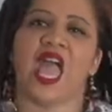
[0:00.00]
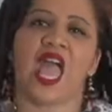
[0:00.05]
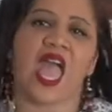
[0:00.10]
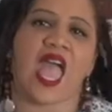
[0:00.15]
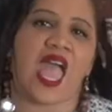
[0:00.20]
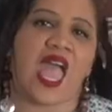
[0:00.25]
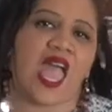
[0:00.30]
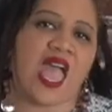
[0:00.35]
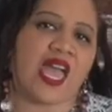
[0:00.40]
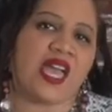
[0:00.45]

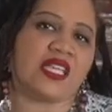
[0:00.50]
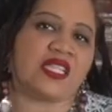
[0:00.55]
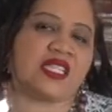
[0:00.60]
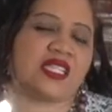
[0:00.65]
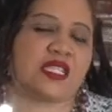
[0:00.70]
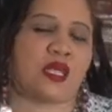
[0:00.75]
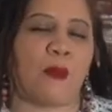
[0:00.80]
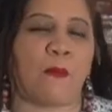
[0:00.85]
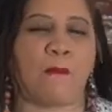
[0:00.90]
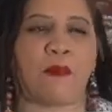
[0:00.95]
and
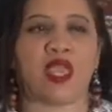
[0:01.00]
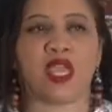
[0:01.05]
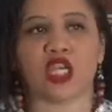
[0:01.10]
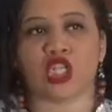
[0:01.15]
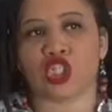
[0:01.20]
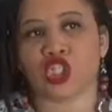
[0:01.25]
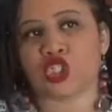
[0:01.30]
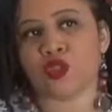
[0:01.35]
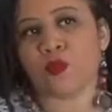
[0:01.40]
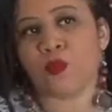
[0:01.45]
some
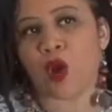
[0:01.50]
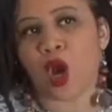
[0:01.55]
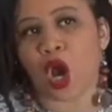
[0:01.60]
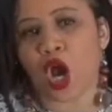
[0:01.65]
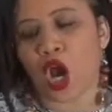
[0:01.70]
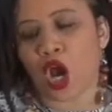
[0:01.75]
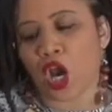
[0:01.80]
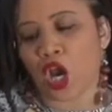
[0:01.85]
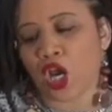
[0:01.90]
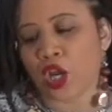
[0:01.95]
Maker's
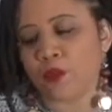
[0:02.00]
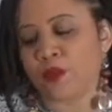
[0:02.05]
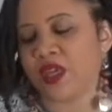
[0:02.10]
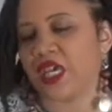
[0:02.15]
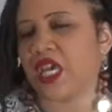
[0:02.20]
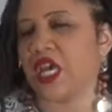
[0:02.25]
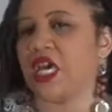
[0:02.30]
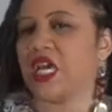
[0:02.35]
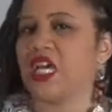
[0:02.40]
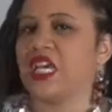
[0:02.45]
Mark,
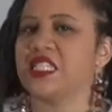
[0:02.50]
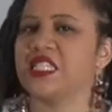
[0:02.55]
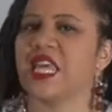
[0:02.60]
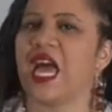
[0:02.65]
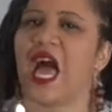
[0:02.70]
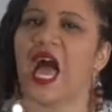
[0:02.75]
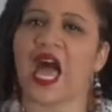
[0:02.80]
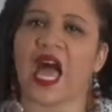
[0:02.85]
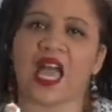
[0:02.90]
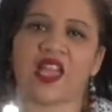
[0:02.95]
because
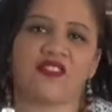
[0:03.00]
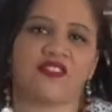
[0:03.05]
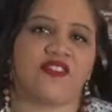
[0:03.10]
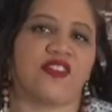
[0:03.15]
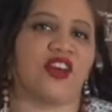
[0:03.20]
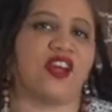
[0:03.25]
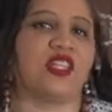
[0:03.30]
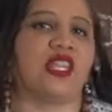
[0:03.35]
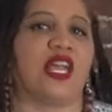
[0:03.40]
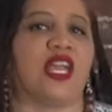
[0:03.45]
I
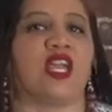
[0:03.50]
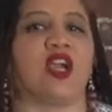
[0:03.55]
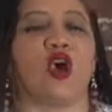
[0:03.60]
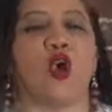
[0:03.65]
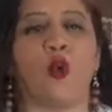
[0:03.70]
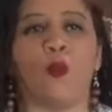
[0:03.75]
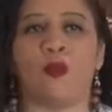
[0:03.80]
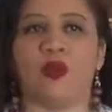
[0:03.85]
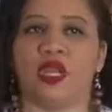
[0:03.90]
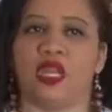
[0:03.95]
felt like
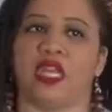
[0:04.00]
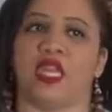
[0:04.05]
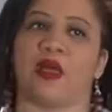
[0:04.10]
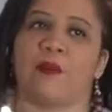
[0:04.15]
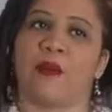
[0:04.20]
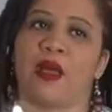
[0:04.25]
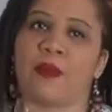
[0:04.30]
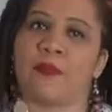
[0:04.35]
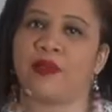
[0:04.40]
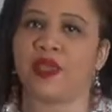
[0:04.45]
opening
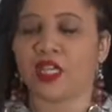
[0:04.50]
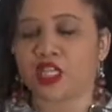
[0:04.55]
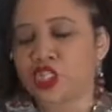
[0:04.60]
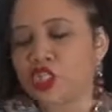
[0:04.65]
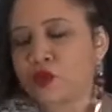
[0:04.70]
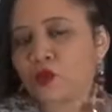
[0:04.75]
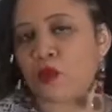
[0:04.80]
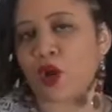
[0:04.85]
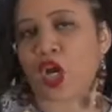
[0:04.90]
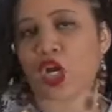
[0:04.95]
my
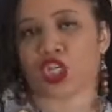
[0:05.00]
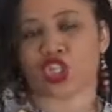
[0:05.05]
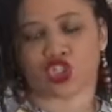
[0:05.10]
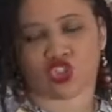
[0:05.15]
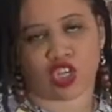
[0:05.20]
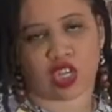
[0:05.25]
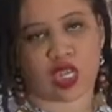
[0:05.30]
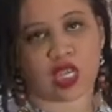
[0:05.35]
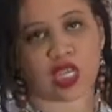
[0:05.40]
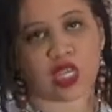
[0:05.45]
Maker's Mark
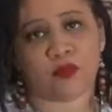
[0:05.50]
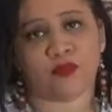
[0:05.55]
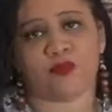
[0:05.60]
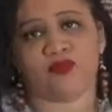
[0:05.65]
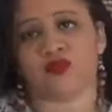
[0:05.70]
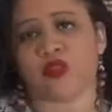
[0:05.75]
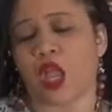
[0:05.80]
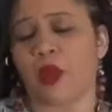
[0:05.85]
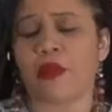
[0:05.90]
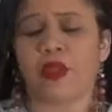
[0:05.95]

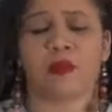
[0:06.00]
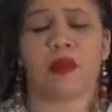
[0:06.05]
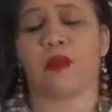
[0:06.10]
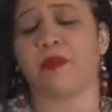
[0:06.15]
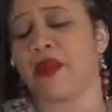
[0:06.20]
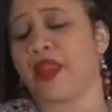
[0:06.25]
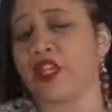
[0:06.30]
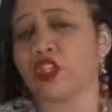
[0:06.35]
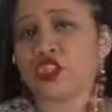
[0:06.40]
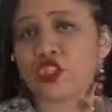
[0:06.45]
my
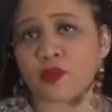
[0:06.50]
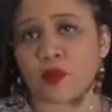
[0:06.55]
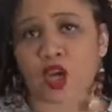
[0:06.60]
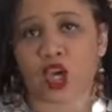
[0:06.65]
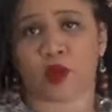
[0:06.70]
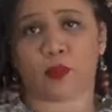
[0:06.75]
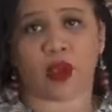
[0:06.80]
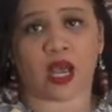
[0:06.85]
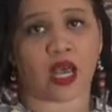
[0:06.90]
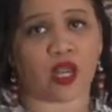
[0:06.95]
Maker's
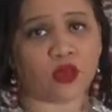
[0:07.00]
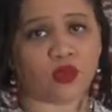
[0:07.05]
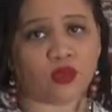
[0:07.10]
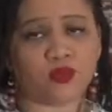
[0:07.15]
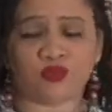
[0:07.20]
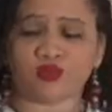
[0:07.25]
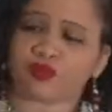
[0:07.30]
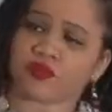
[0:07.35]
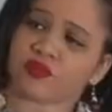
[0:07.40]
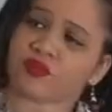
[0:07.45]
Mark bottle,
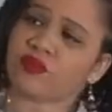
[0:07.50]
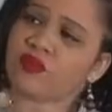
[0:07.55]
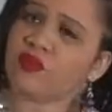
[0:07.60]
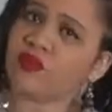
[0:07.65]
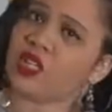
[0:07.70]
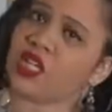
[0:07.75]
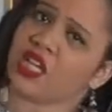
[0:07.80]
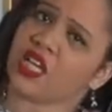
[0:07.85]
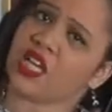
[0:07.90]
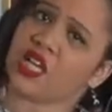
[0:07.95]

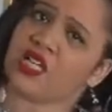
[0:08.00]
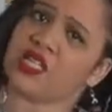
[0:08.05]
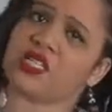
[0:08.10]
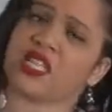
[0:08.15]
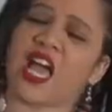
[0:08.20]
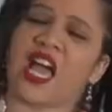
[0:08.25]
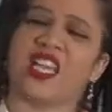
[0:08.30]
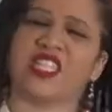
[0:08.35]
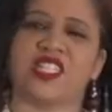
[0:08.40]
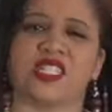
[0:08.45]
because
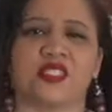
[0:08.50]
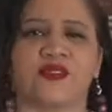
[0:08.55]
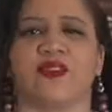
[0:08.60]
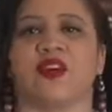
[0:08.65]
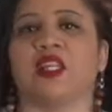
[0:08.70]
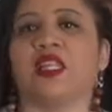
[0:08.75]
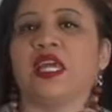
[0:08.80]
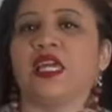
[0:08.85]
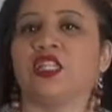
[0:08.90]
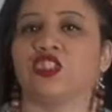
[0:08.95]
I just
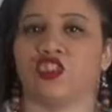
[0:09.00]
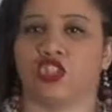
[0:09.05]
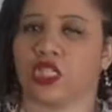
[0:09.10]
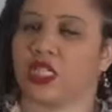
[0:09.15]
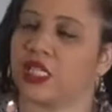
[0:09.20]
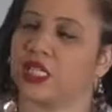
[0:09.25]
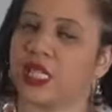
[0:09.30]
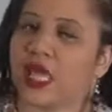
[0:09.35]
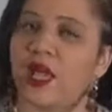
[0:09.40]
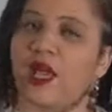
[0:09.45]
felt like
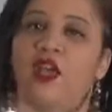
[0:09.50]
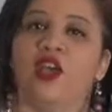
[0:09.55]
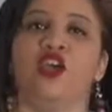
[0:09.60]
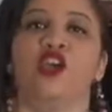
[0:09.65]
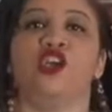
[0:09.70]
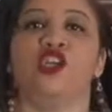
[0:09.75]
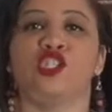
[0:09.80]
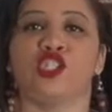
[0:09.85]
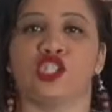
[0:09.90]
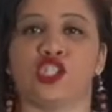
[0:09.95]
drinking that.
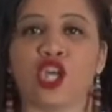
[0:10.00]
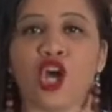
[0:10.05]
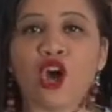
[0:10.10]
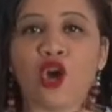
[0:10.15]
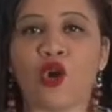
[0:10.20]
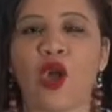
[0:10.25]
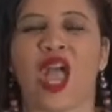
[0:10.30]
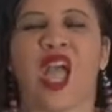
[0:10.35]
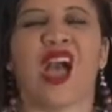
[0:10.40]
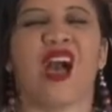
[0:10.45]
So
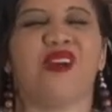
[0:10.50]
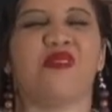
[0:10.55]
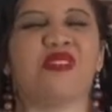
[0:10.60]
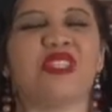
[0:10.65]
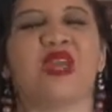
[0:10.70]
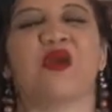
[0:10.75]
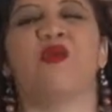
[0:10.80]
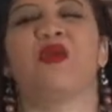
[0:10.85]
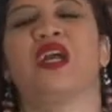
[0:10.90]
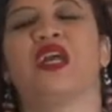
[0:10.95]
I was
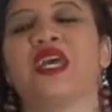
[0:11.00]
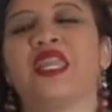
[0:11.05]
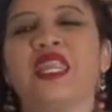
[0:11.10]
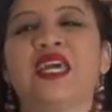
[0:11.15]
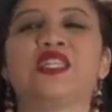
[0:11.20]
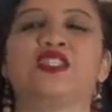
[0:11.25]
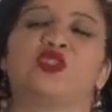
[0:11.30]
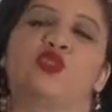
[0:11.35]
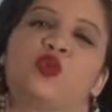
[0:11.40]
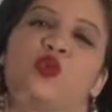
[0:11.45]
like, what can
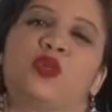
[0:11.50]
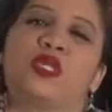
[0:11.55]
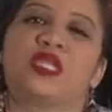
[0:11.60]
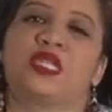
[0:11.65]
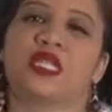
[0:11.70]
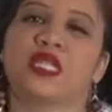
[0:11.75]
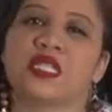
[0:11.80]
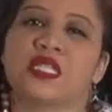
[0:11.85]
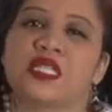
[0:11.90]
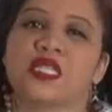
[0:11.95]
I do with
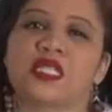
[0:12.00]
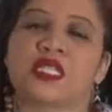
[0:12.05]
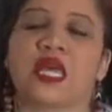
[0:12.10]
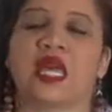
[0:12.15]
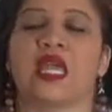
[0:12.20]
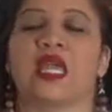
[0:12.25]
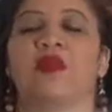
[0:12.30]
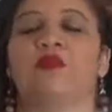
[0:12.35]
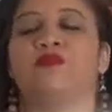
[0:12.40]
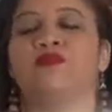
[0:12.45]
this?
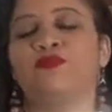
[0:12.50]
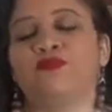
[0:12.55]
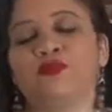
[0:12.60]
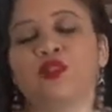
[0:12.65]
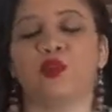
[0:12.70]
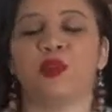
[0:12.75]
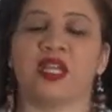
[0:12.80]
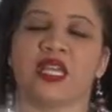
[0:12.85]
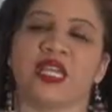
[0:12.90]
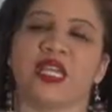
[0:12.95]
Like,
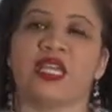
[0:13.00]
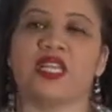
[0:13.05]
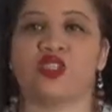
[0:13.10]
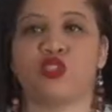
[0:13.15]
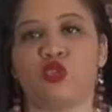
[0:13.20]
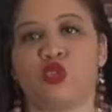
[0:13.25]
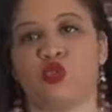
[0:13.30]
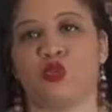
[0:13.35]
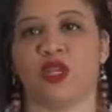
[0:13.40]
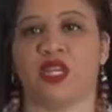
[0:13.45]
what can I
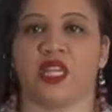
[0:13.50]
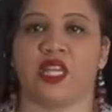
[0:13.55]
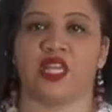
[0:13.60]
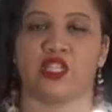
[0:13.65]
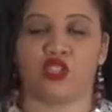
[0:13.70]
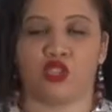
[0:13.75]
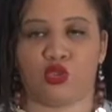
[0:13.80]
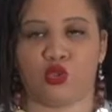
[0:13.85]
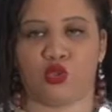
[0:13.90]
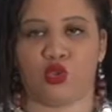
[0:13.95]

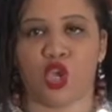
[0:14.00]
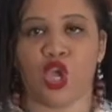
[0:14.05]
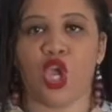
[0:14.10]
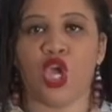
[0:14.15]
do?